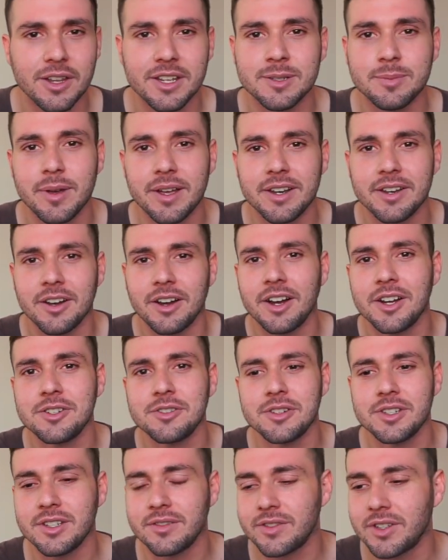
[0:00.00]
they spend
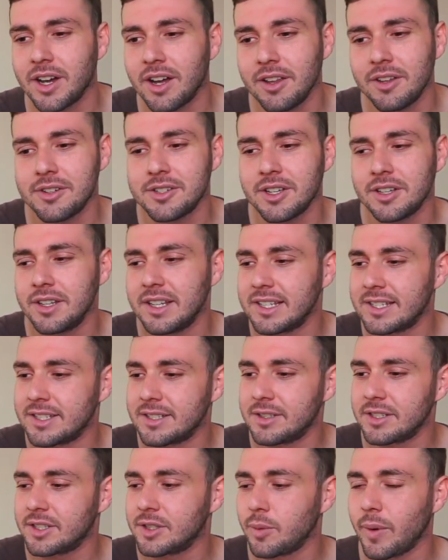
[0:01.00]
hundreds of dollars on
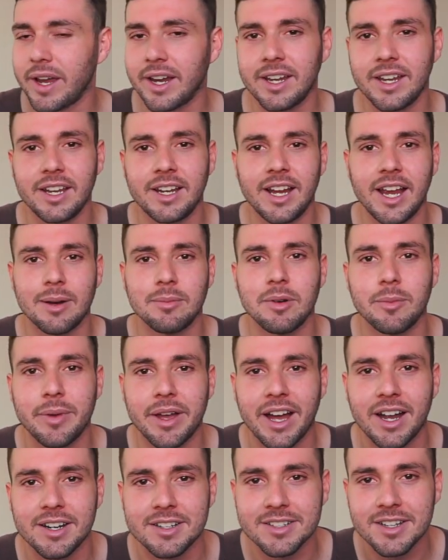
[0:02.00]
these swanky camera
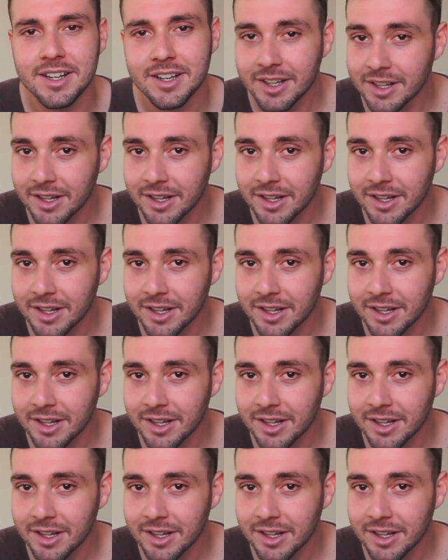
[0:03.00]
bags.